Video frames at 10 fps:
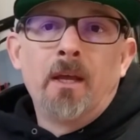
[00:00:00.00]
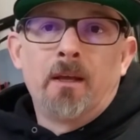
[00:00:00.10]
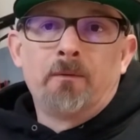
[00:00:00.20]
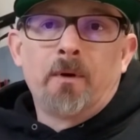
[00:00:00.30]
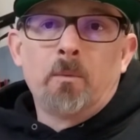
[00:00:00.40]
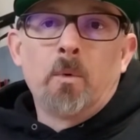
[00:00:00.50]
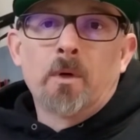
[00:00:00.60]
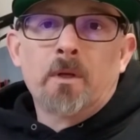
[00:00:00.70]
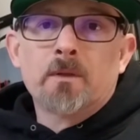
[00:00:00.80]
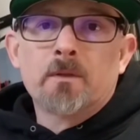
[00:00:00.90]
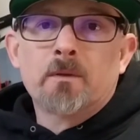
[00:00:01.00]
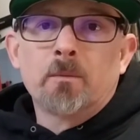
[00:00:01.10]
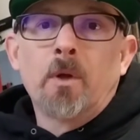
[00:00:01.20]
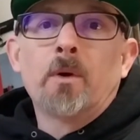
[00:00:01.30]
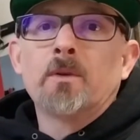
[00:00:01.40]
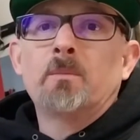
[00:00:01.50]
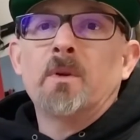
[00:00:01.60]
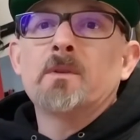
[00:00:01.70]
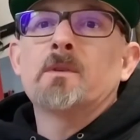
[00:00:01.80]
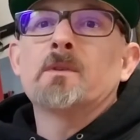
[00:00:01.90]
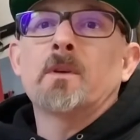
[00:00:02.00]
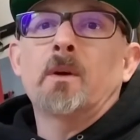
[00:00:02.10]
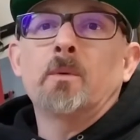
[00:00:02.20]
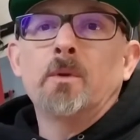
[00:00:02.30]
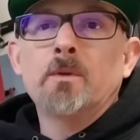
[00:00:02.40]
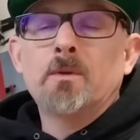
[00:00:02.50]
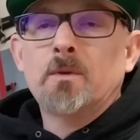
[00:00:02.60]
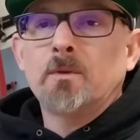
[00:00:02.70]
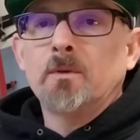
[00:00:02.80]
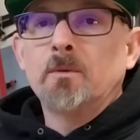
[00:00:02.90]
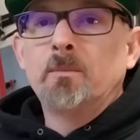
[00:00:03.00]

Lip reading: If I'm working some large pieces, I'll use two,